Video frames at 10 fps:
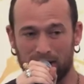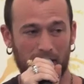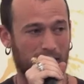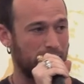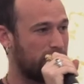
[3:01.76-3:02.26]

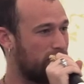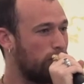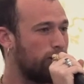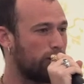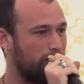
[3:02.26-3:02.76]
large
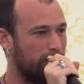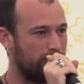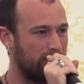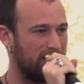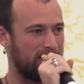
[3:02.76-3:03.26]
social
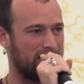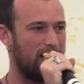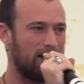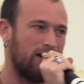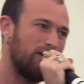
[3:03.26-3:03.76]
movements,
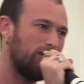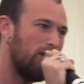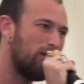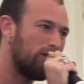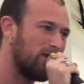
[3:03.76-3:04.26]
not on your
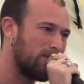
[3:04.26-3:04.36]
own.